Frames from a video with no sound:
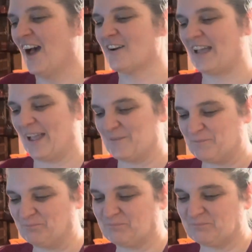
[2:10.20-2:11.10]
okay.
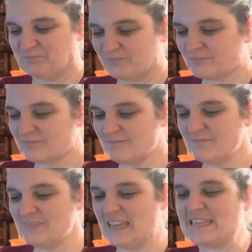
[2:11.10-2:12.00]

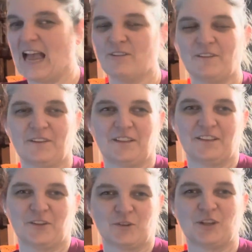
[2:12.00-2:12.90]
Now for the
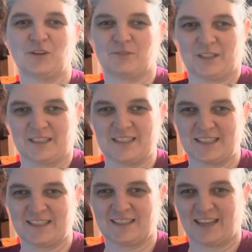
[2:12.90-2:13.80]
little
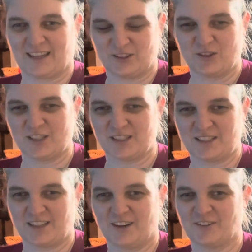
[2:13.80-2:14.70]
cuteness that you
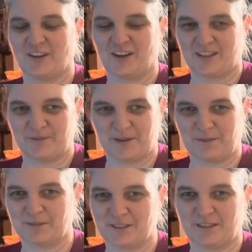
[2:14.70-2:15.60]
just are not going to be
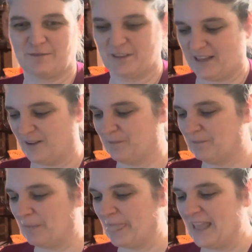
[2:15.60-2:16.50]
able to live without.
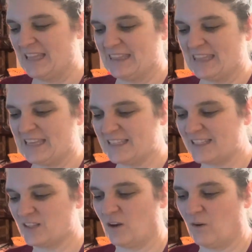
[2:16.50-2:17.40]

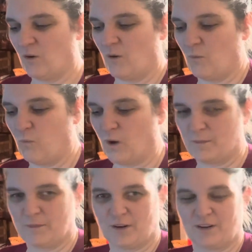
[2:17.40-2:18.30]
This
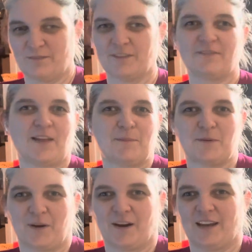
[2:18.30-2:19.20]
warmer for
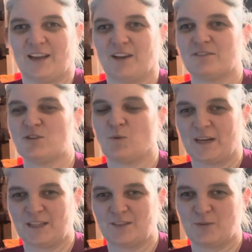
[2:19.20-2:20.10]
February of
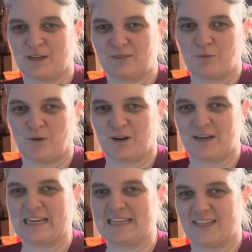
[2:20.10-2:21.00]
2024
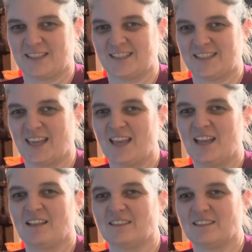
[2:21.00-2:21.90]
is
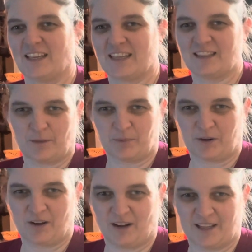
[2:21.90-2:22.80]
Lucky
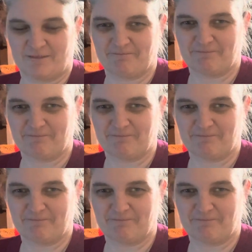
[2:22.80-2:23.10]
Leprechaun.